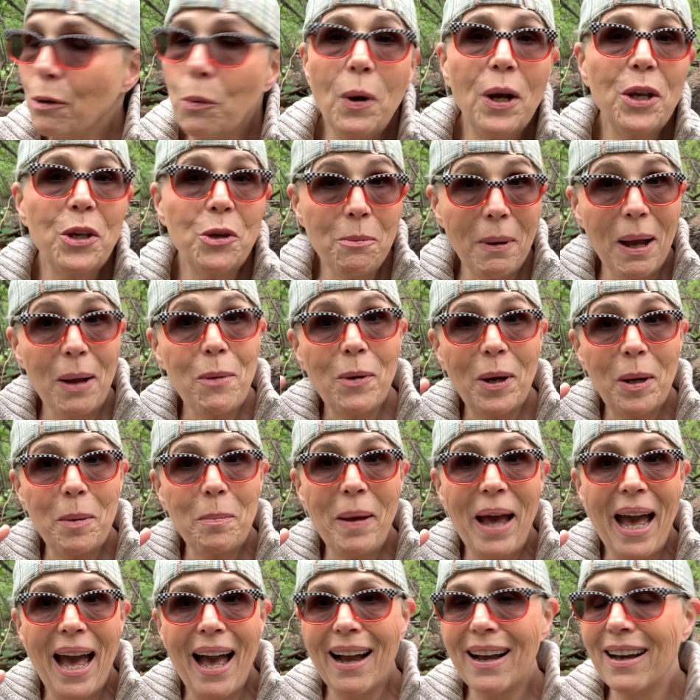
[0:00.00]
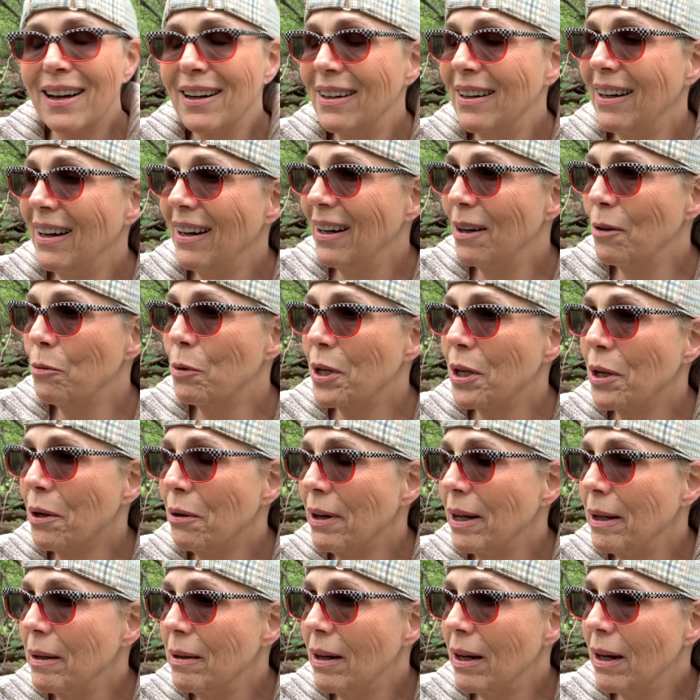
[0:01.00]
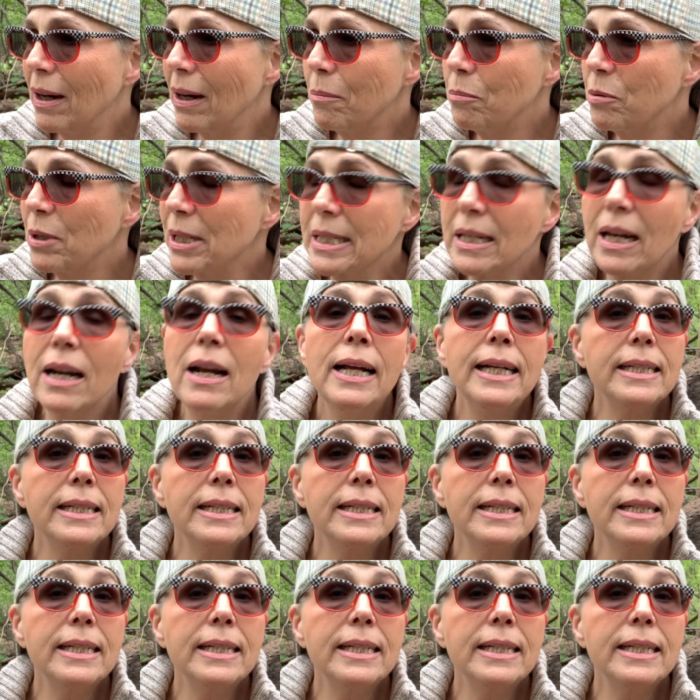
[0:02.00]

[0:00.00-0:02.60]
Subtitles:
what you might want to pack when you're in prison.